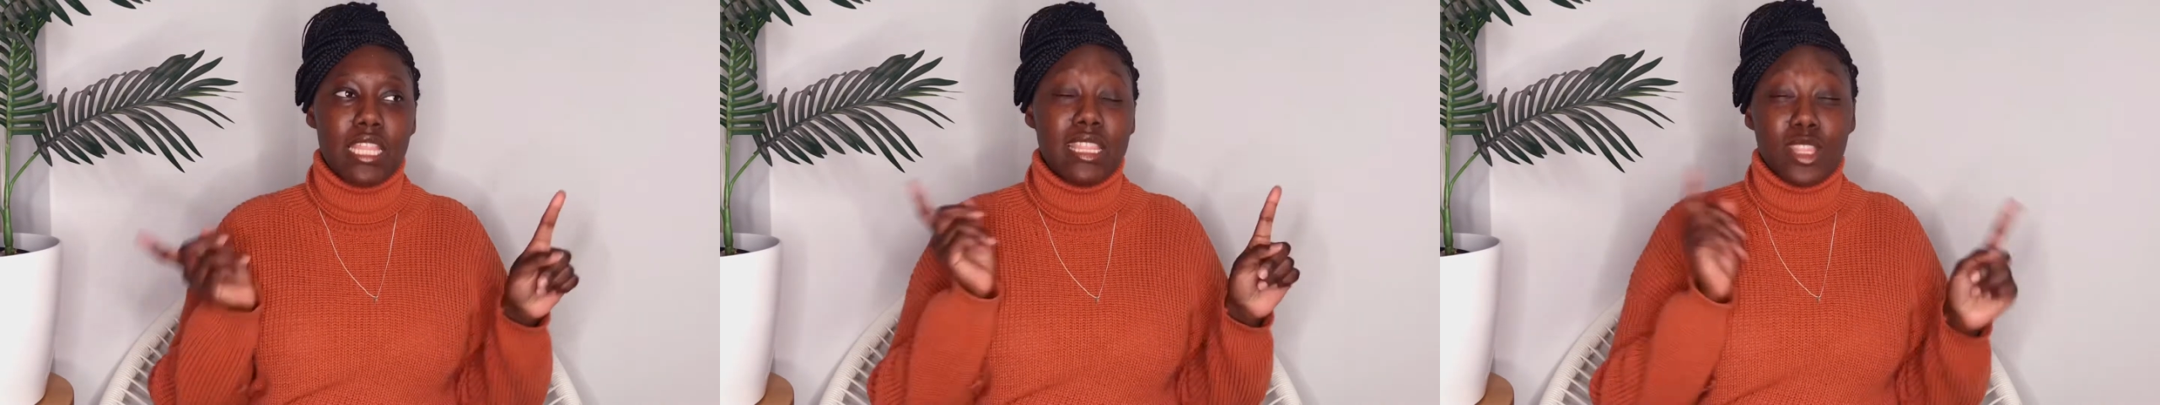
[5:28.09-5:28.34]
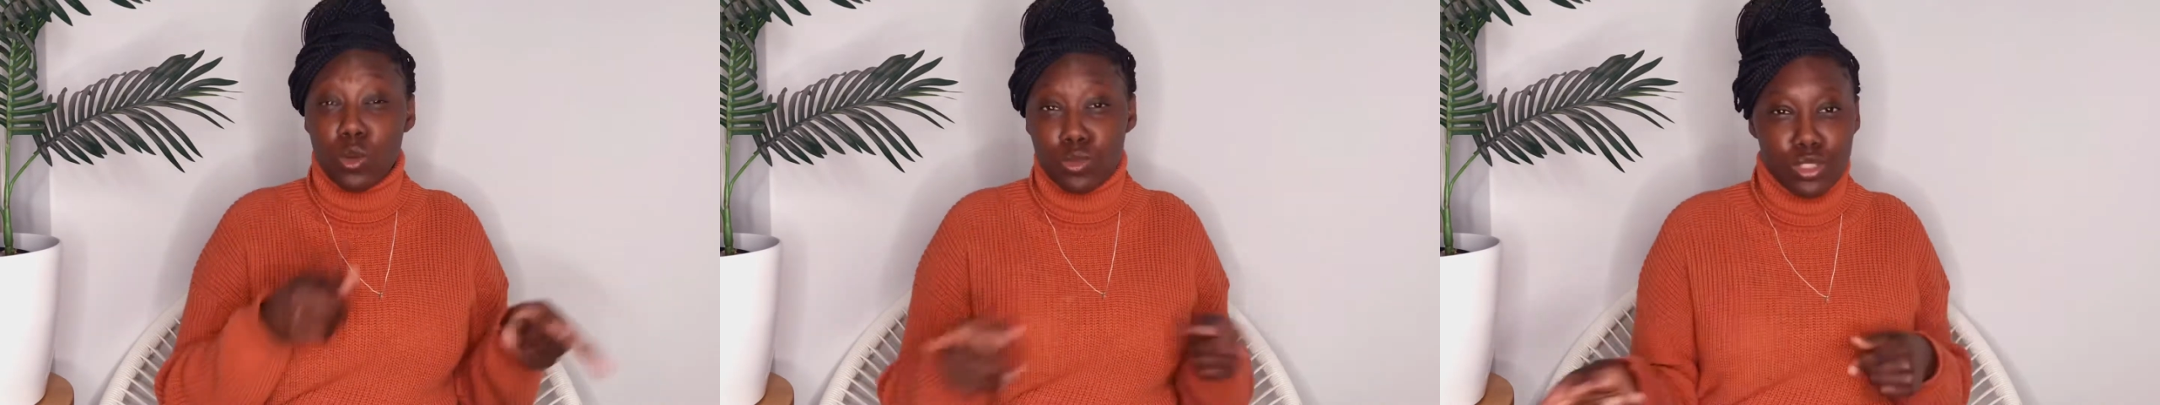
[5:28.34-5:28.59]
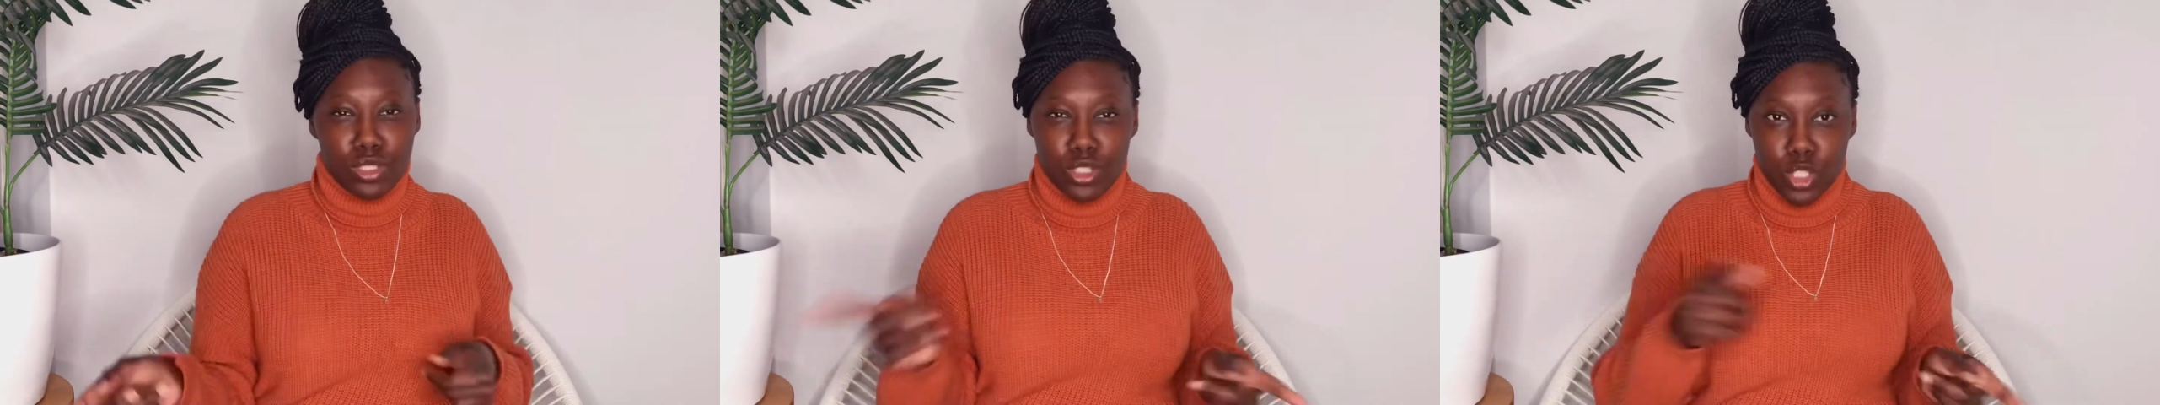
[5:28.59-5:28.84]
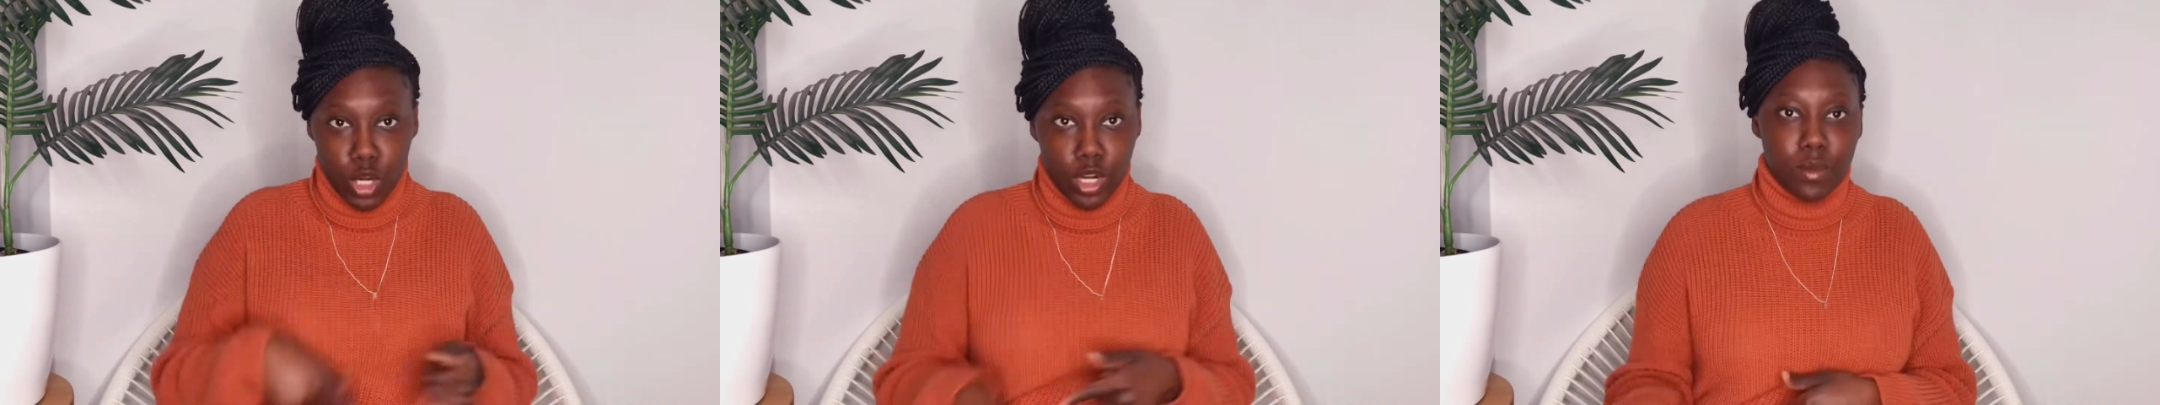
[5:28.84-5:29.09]
those
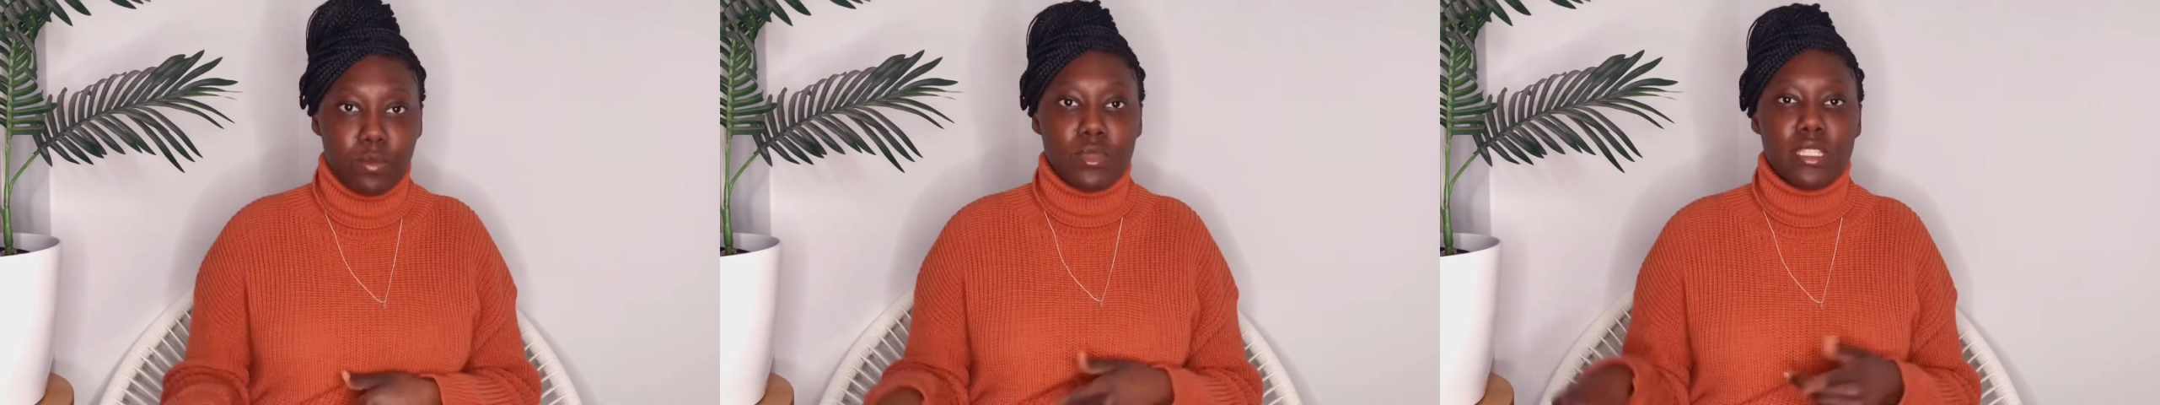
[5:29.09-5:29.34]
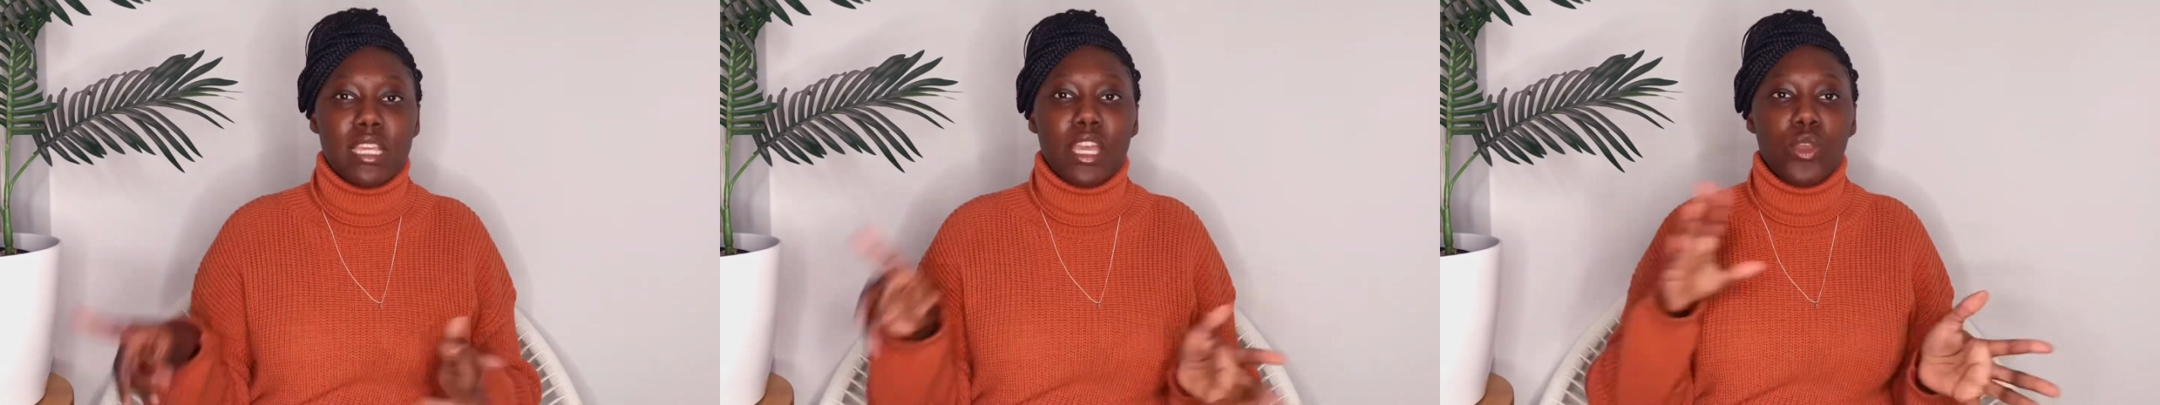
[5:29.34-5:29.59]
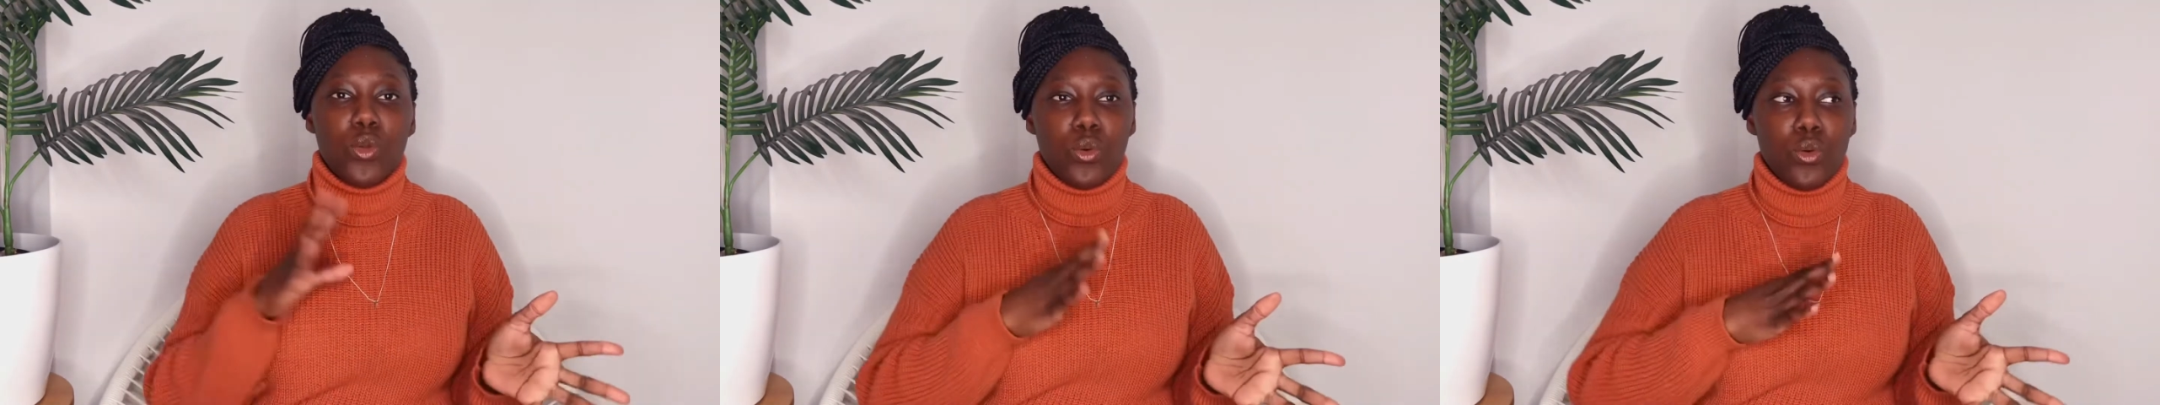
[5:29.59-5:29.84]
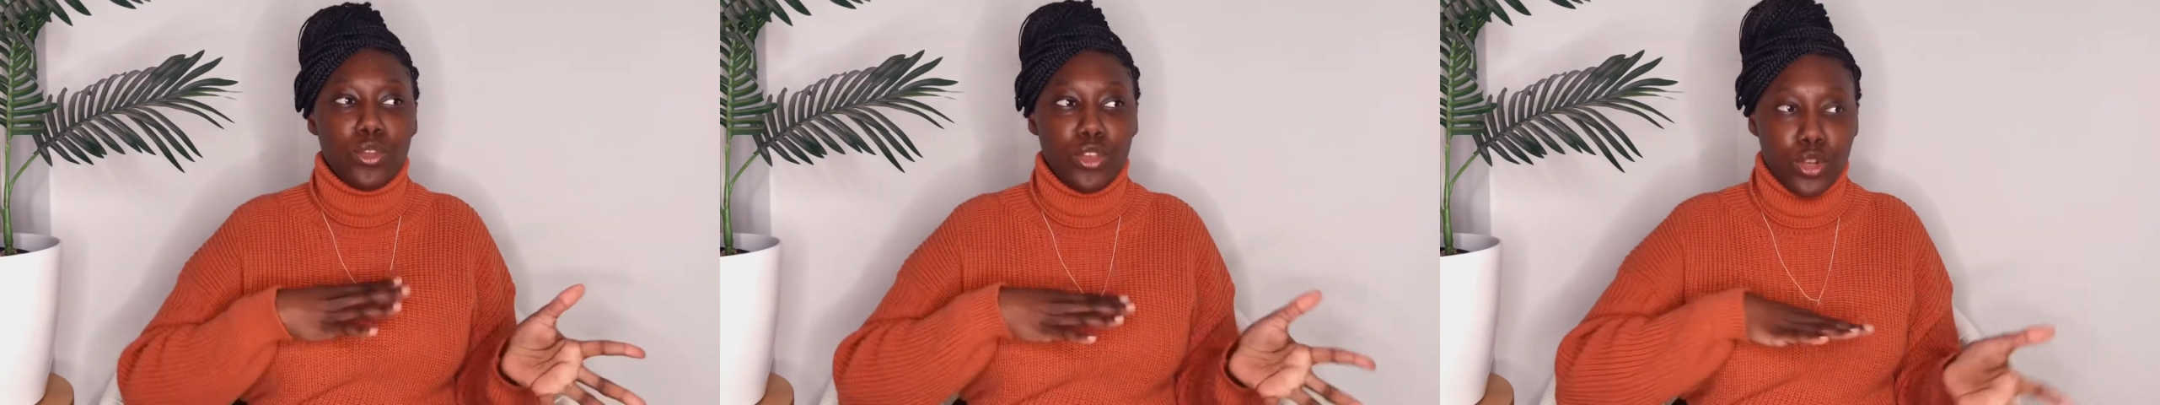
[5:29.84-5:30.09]
terms that
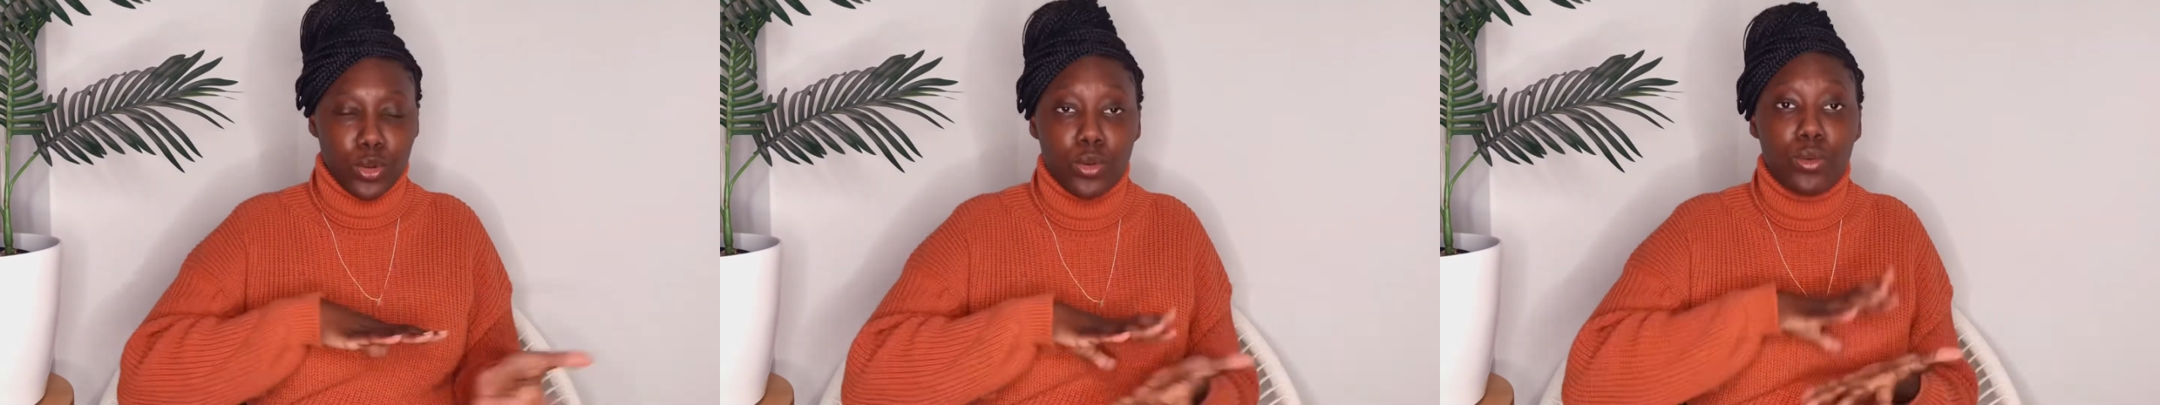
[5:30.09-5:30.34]
you're, you know,